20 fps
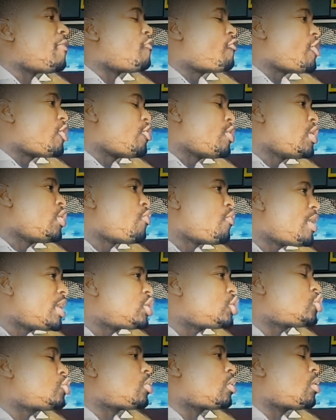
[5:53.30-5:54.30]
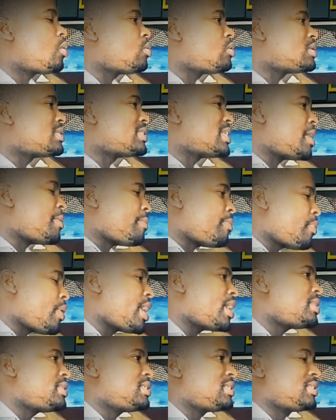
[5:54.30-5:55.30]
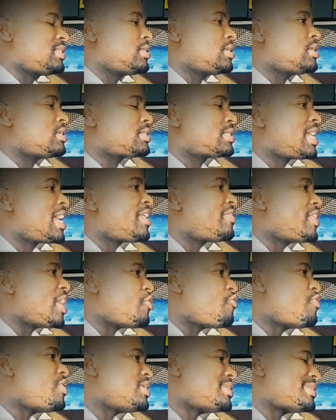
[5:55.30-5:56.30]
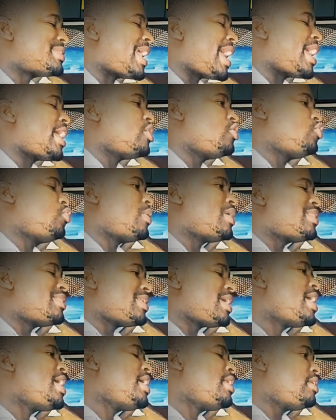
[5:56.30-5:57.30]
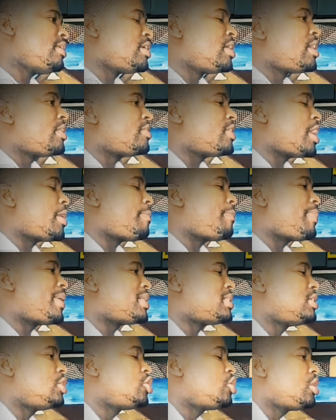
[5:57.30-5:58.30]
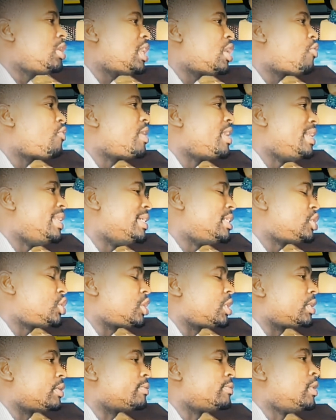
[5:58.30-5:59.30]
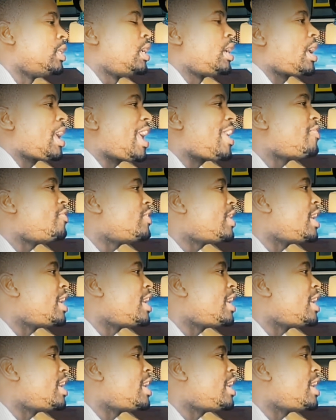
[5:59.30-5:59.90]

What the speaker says: very rituals and practices that reside within that particular religion. And